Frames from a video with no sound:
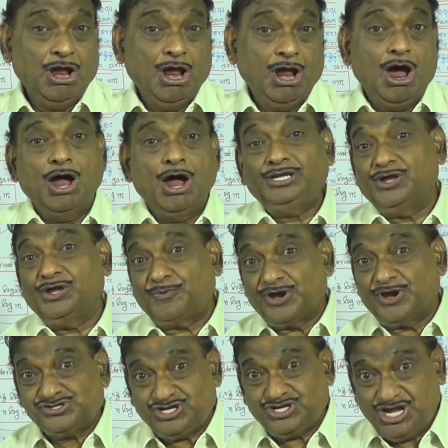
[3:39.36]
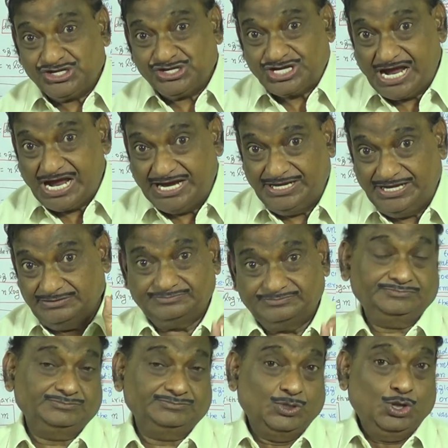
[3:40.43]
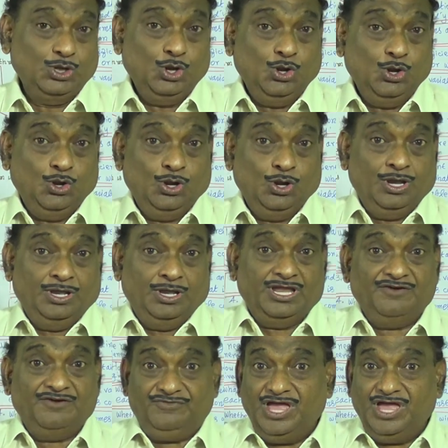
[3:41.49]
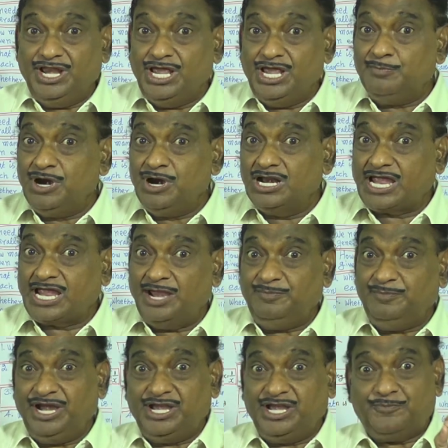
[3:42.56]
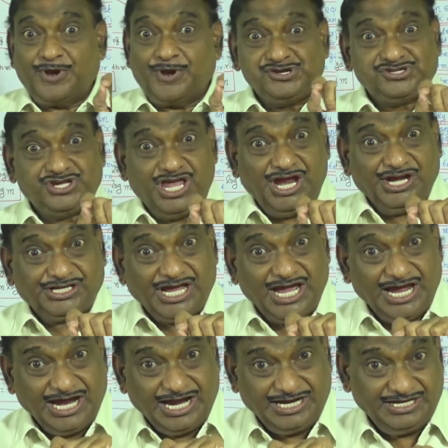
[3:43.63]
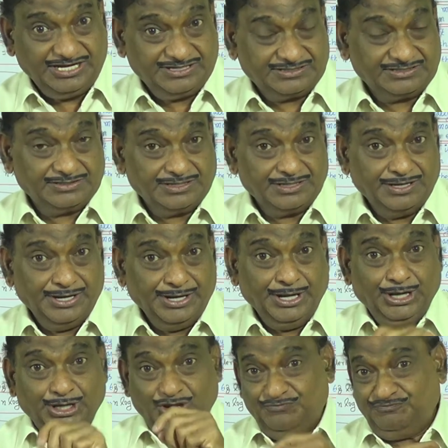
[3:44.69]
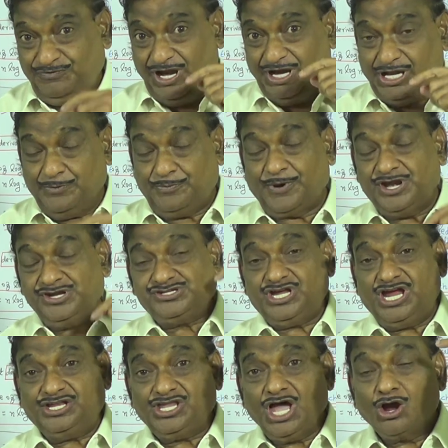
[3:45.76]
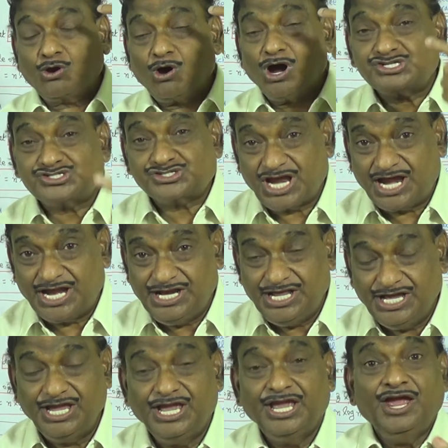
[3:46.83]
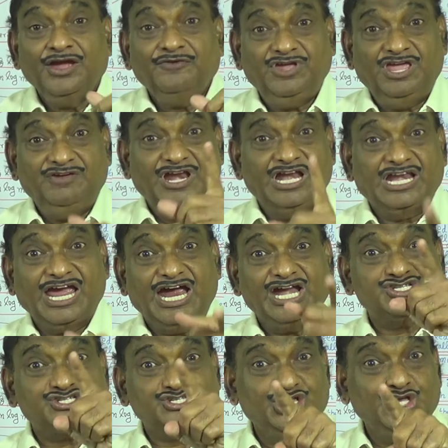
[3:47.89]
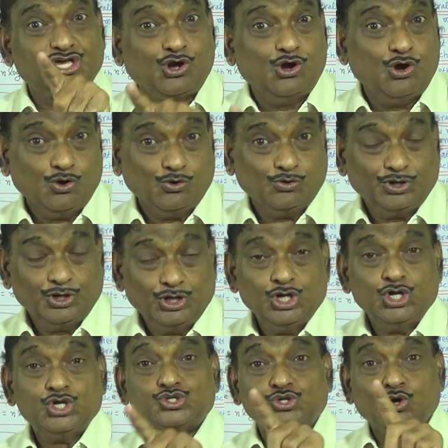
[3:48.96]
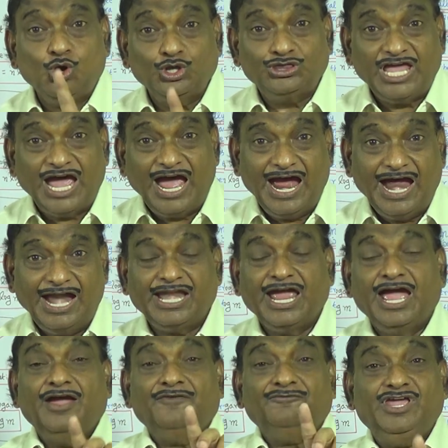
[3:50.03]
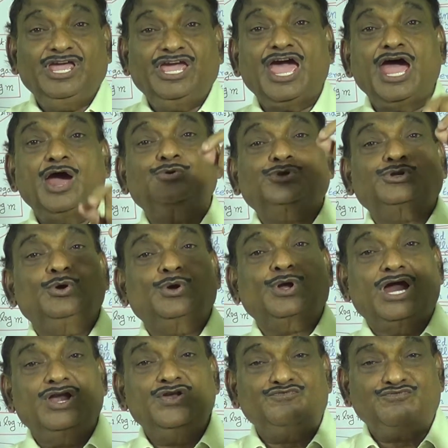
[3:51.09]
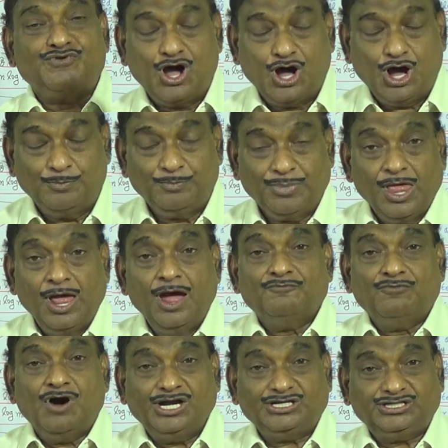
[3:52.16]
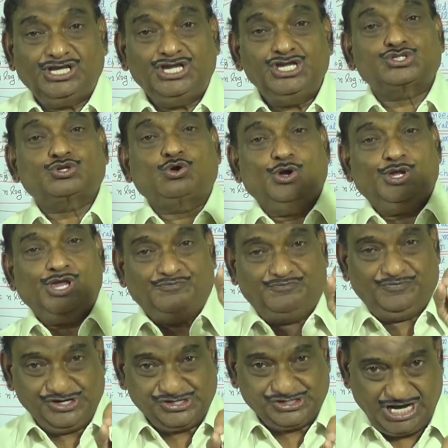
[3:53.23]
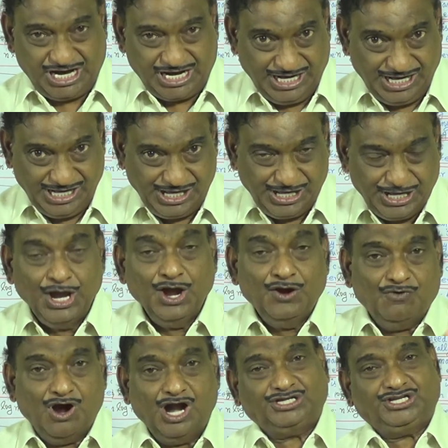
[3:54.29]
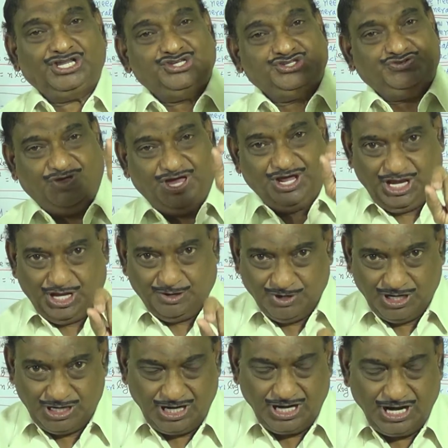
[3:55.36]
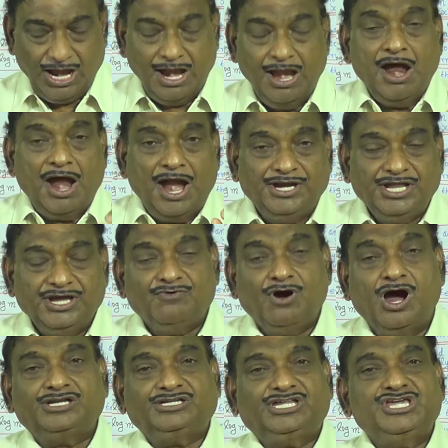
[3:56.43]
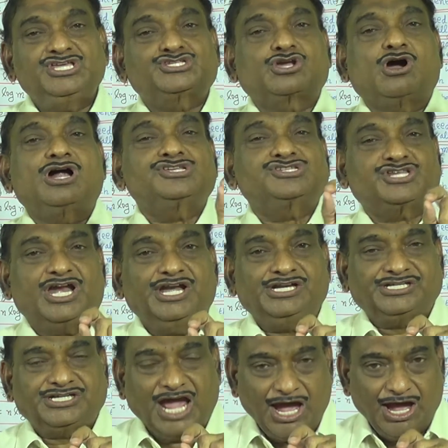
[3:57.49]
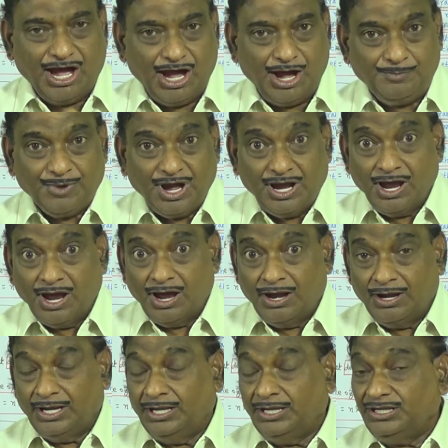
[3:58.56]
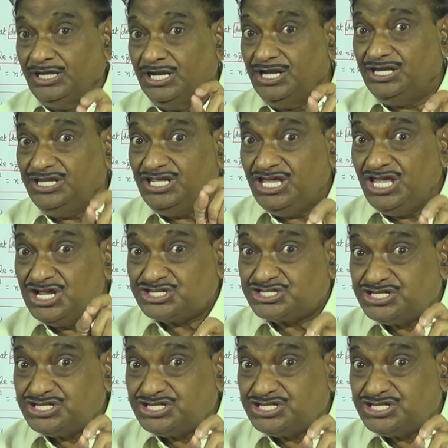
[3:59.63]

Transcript: on differentiation. The variable can be differentiated. If we differentiate the constant, we will get 0. So that we have to confirm what is coefficient, what is variable and what is constant term in each